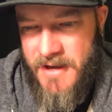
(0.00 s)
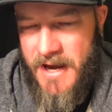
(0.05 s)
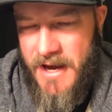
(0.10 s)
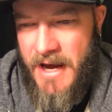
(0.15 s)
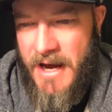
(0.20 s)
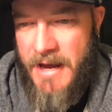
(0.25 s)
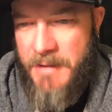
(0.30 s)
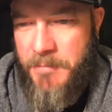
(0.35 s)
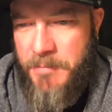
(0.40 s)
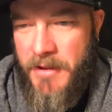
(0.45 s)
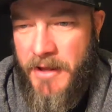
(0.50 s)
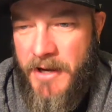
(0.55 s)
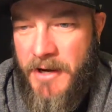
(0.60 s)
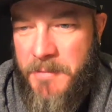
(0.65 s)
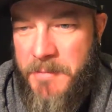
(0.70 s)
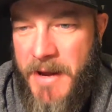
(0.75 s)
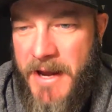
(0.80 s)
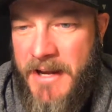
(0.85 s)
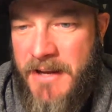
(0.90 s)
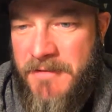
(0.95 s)
I plan
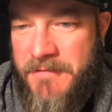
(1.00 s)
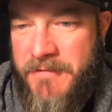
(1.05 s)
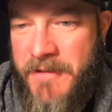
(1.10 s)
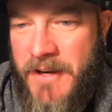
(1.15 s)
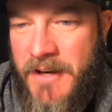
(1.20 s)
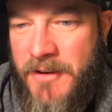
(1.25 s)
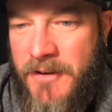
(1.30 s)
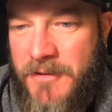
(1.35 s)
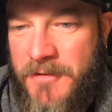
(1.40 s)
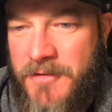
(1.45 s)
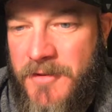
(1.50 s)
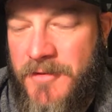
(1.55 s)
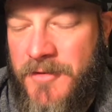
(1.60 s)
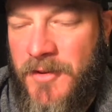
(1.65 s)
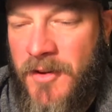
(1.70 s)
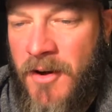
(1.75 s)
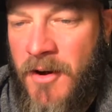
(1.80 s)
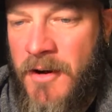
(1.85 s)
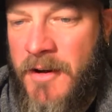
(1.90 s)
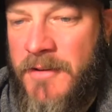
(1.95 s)
on making videos as
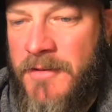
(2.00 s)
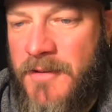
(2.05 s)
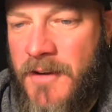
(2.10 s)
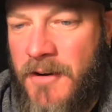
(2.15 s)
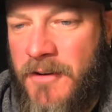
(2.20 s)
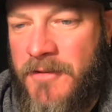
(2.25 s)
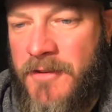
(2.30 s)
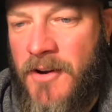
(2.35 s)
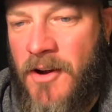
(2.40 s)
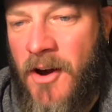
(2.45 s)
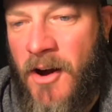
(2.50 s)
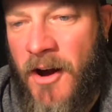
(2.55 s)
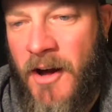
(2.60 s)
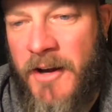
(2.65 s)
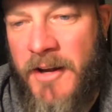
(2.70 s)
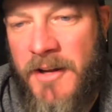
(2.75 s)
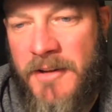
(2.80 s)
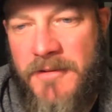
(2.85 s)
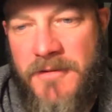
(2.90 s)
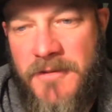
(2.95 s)
long as there's an
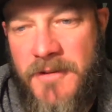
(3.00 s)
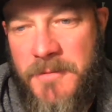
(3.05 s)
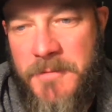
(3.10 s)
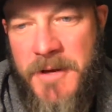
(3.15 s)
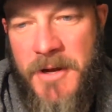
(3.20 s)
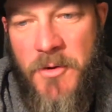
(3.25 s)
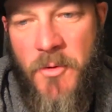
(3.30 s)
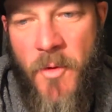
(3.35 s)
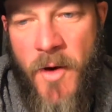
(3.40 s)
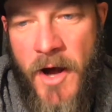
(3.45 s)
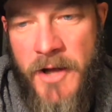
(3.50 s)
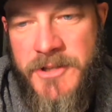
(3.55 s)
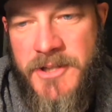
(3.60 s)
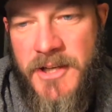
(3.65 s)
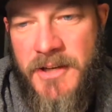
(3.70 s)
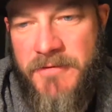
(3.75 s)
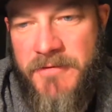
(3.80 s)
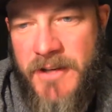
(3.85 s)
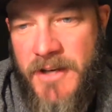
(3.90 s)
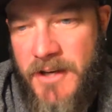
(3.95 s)
audience to be
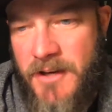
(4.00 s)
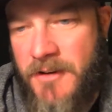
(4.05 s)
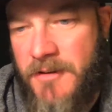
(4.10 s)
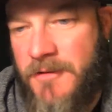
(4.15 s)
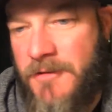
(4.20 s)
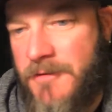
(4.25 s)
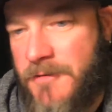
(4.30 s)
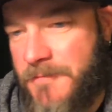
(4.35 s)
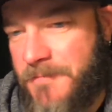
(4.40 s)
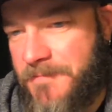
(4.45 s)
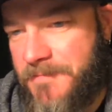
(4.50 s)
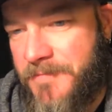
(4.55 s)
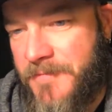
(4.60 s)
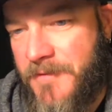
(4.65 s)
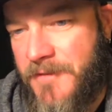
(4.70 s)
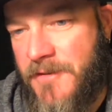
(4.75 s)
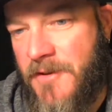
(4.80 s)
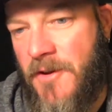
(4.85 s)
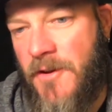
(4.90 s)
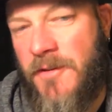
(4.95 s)
watching videos.
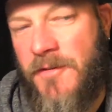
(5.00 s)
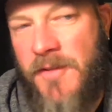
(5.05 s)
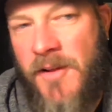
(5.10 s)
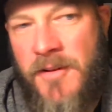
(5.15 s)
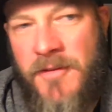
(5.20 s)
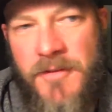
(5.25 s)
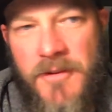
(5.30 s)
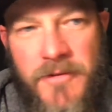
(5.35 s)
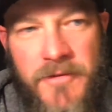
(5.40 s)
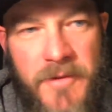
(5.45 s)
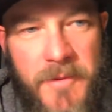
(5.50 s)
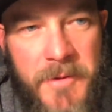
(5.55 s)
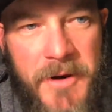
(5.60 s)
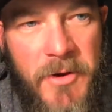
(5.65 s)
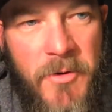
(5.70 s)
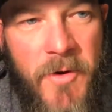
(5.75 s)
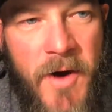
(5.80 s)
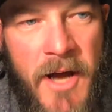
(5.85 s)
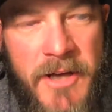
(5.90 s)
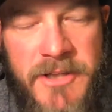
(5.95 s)
So as long as there's
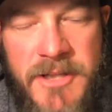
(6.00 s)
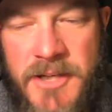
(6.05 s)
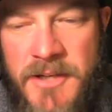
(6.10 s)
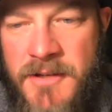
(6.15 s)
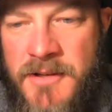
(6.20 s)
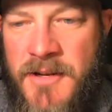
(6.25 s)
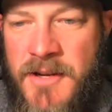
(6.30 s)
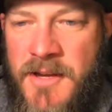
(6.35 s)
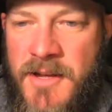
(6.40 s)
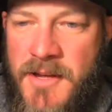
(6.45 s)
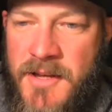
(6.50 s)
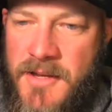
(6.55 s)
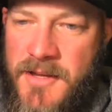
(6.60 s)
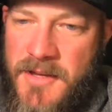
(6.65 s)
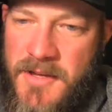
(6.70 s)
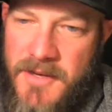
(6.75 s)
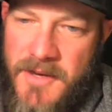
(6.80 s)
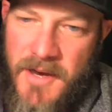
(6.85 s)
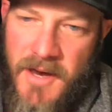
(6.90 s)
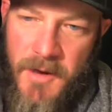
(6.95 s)
somebody watching,
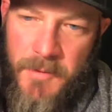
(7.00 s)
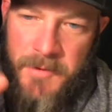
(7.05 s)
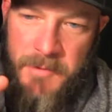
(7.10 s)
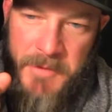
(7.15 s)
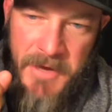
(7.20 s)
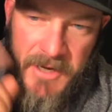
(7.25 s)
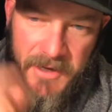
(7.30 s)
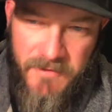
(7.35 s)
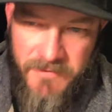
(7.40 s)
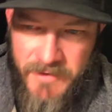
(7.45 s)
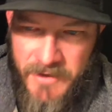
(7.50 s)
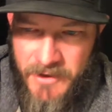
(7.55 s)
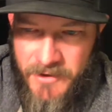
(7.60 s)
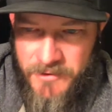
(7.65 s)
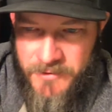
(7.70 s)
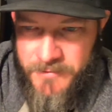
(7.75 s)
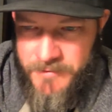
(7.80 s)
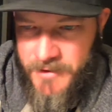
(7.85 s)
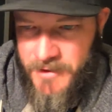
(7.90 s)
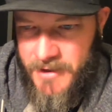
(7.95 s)
I'll be making
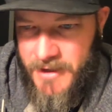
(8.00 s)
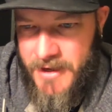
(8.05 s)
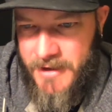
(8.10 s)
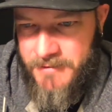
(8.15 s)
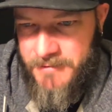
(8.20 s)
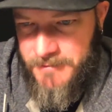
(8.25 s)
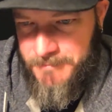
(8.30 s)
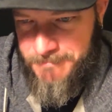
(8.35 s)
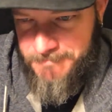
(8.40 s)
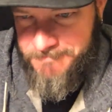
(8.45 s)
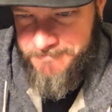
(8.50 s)
videos for you guys.